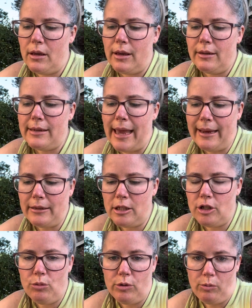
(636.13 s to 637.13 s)

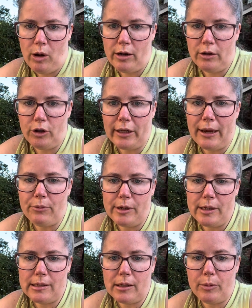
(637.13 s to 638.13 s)
Next, you would want to look at
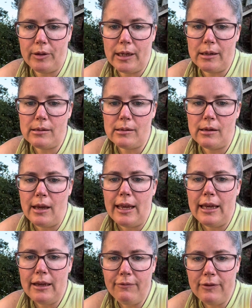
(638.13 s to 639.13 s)
reasonableness.
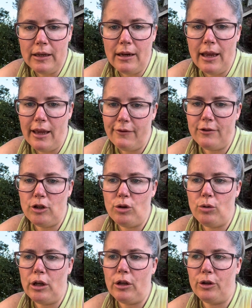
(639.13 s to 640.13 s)
Even if you
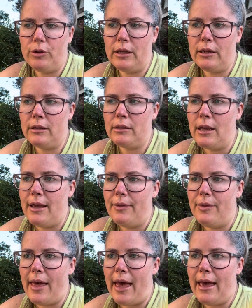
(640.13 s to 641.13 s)
concluded
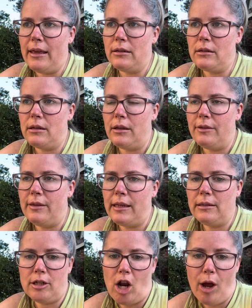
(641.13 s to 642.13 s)
that they
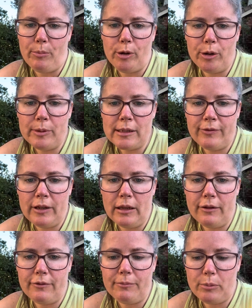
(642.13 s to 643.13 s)
did not
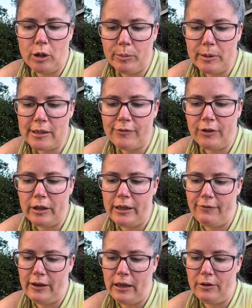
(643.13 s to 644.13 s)
purposefully
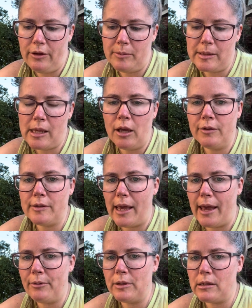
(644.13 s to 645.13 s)
avail themselves,
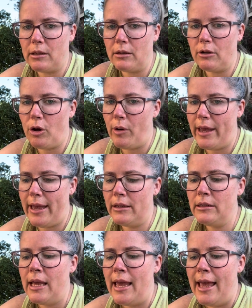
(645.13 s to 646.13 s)
I would still go
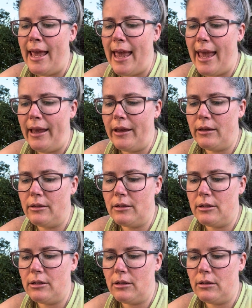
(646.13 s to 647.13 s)
ahead
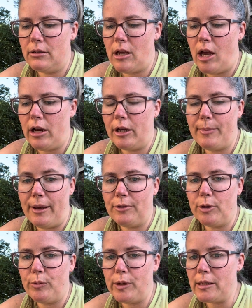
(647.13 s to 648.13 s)
and talk about
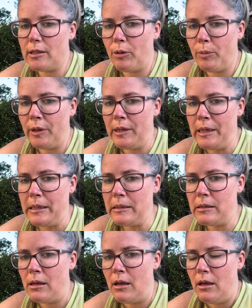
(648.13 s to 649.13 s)
the
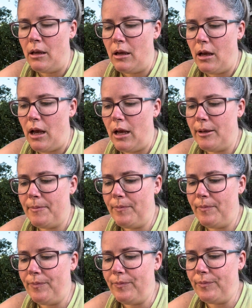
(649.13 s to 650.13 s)
reasonableness
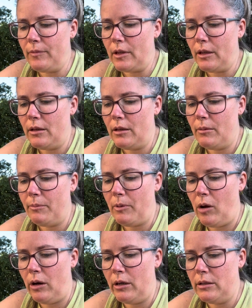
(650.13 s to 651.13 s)

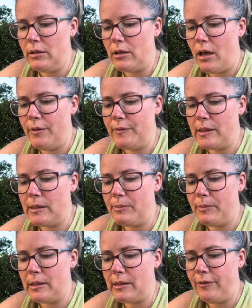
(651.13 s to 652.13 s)
part of
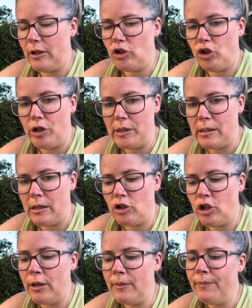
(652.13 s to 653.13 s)
specific
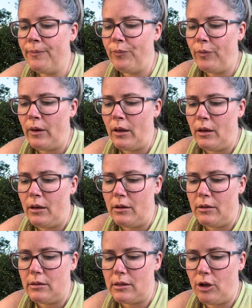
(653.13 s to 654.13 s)
jurisdiction.
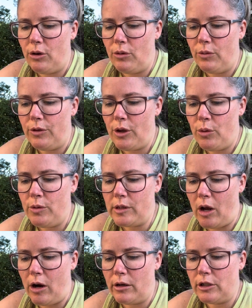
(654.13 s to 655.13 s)
So those
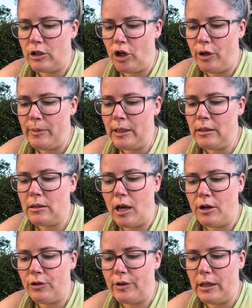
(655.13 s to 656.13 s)
are determined
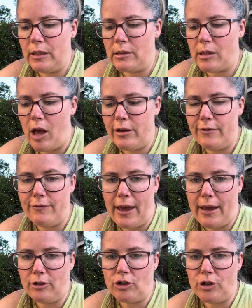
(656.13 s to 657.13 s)
under the Asahi
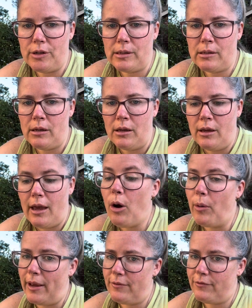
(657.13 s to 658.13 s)
factors.
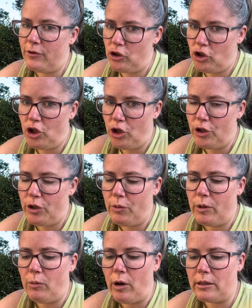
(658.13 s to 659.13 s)
Oh, and for sure you
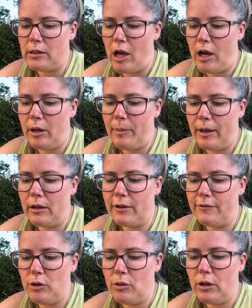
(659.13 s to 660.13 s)
would want to talk about it
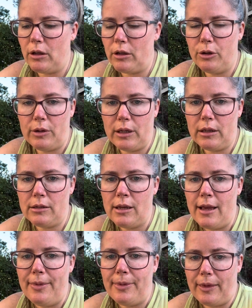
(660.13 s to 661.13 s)
if you concluded
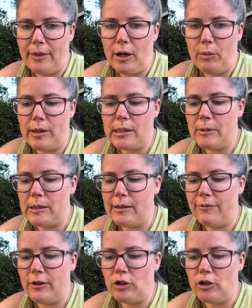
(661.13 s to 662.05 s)
that there was specific